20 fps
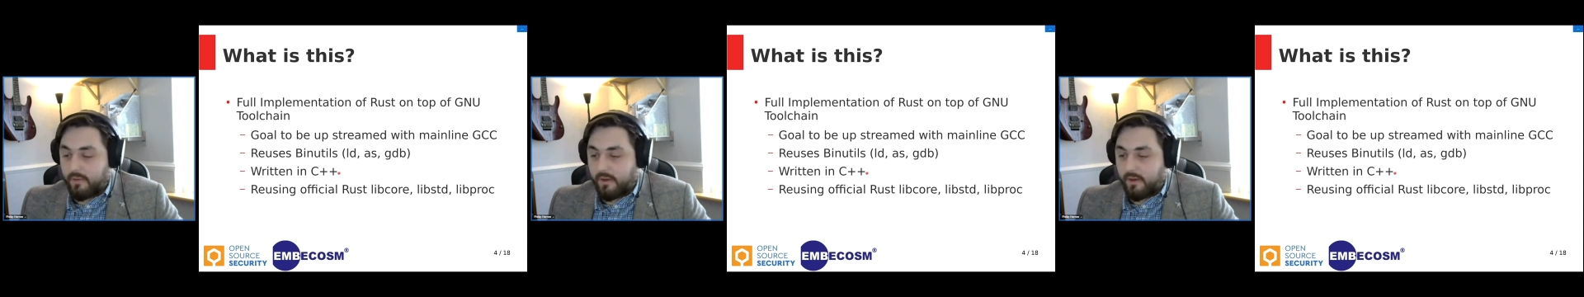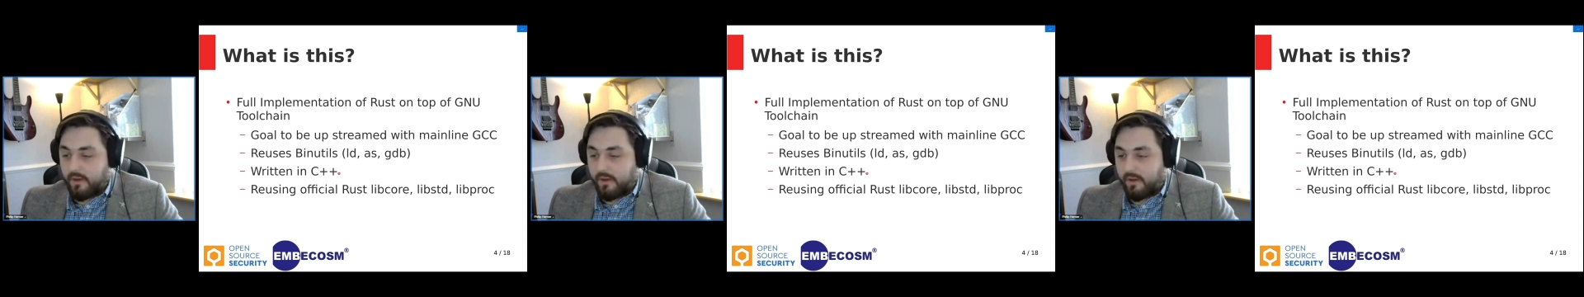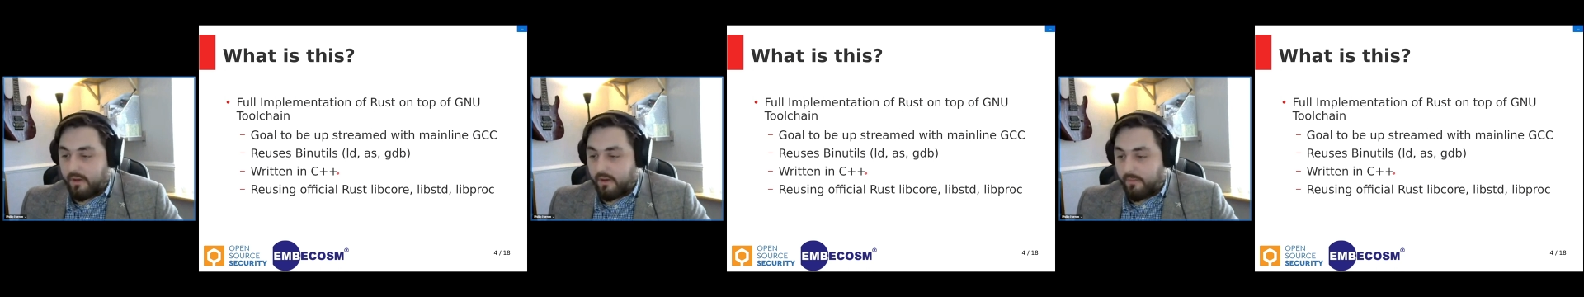
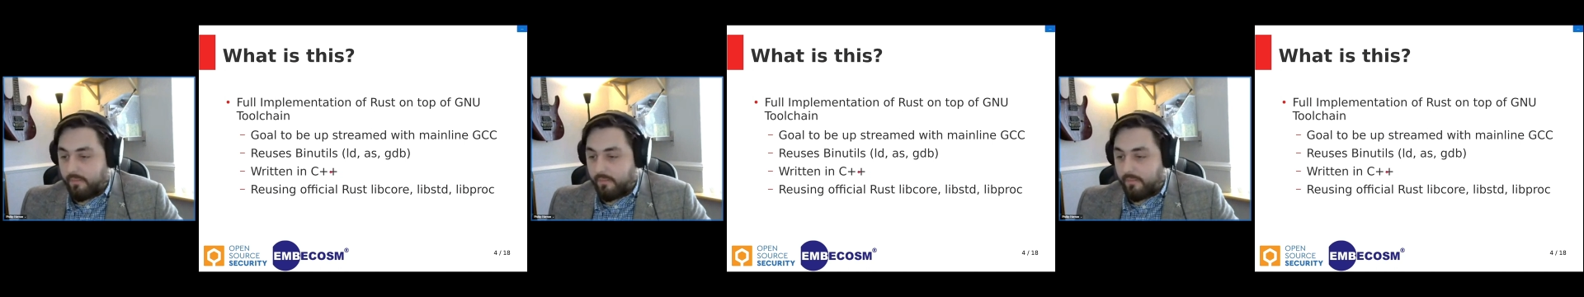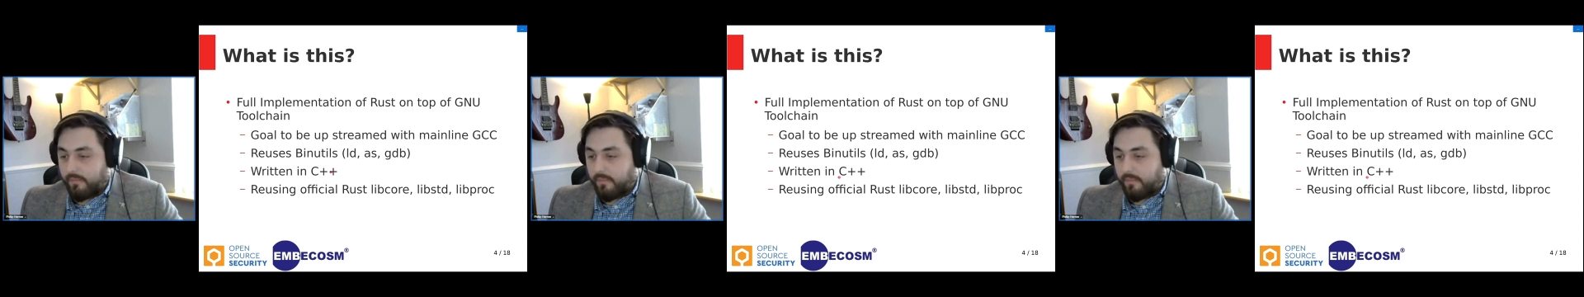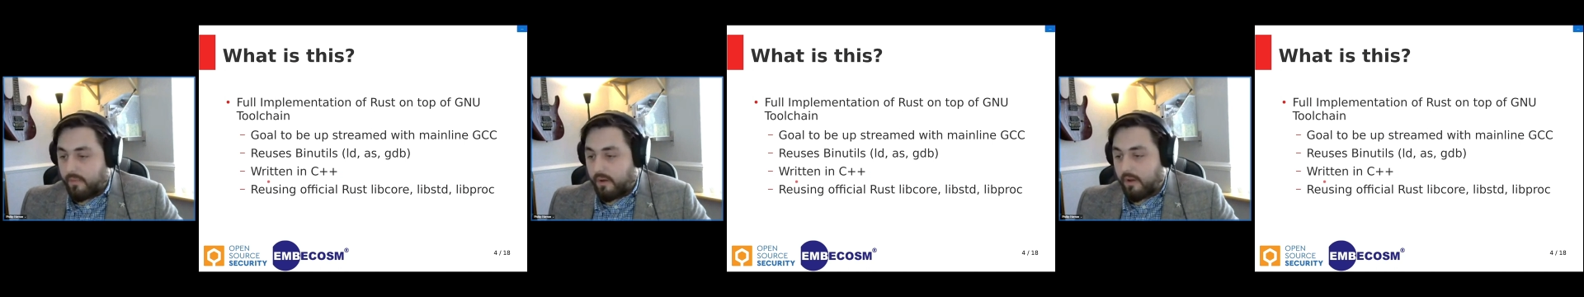
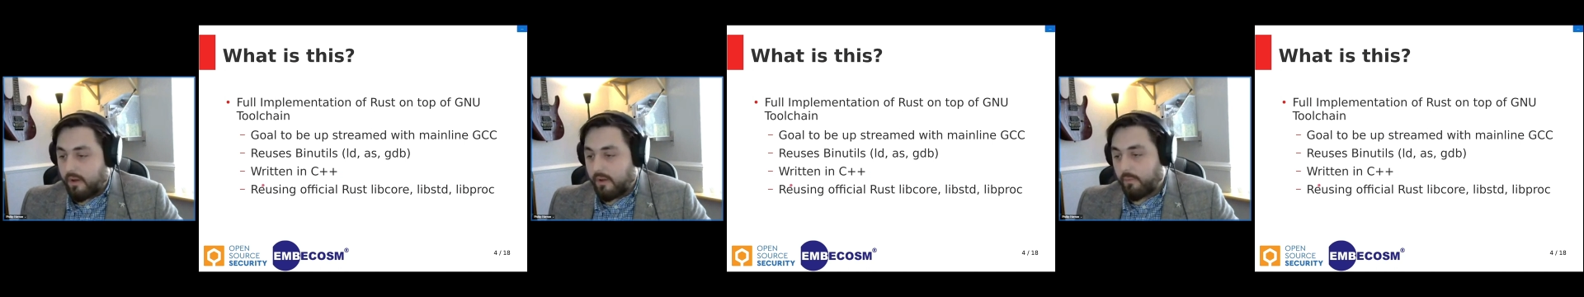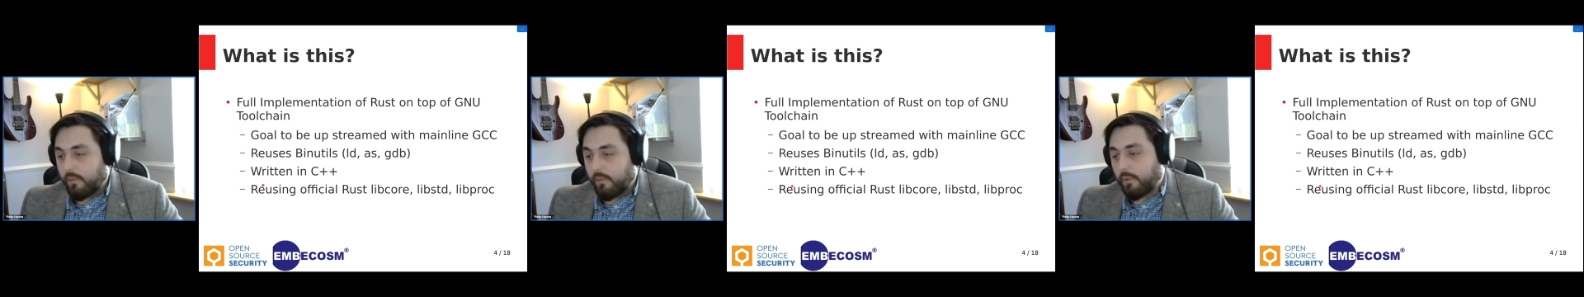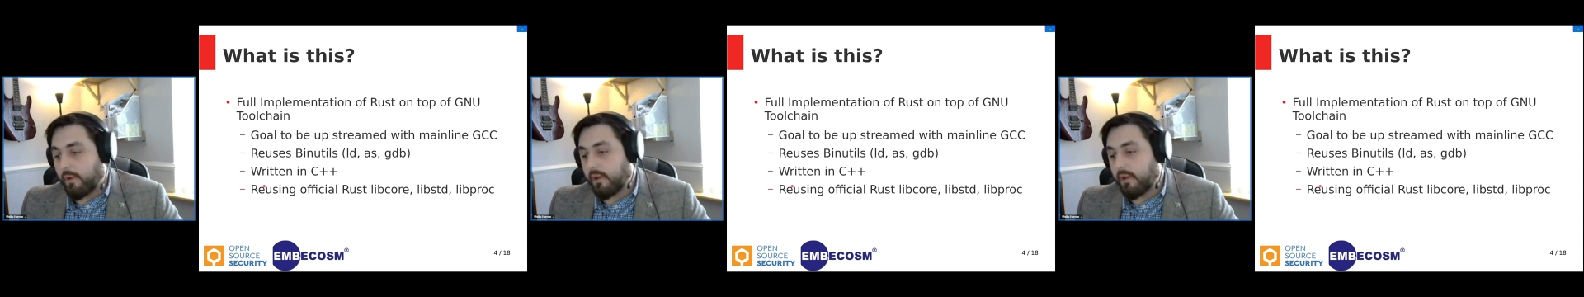Um,
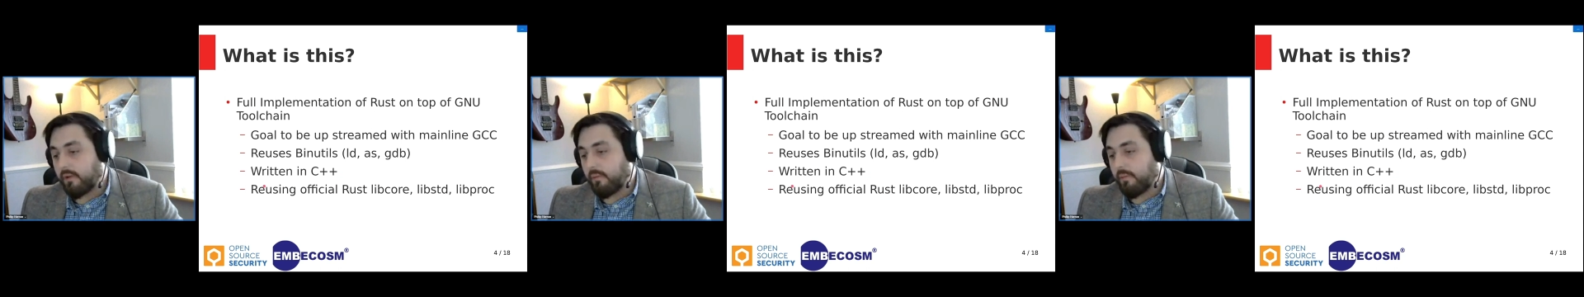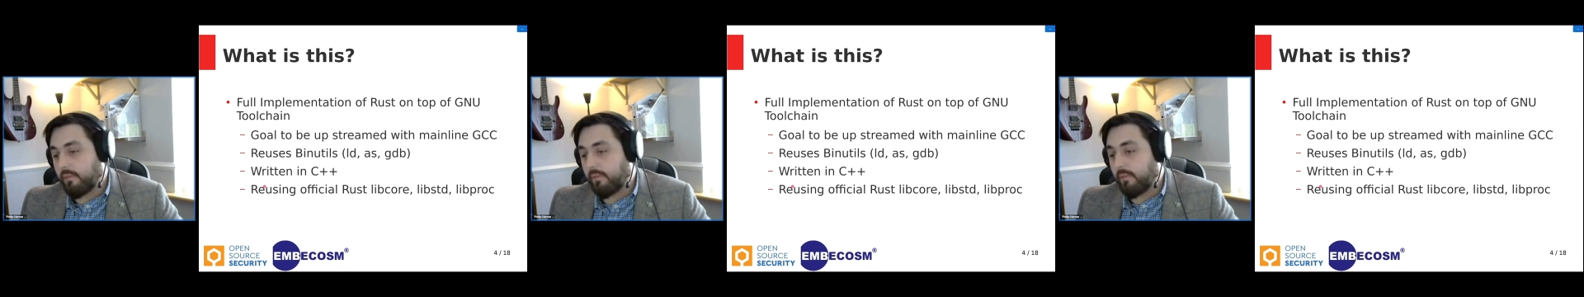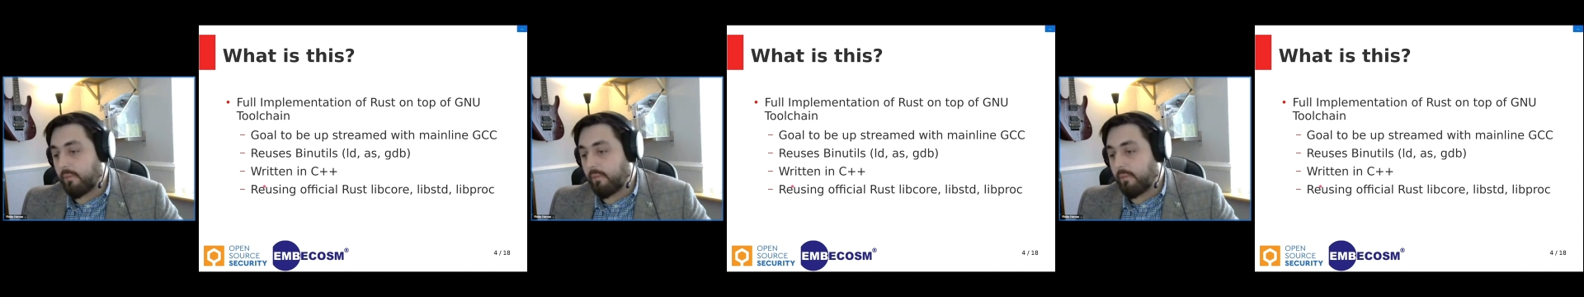and we want to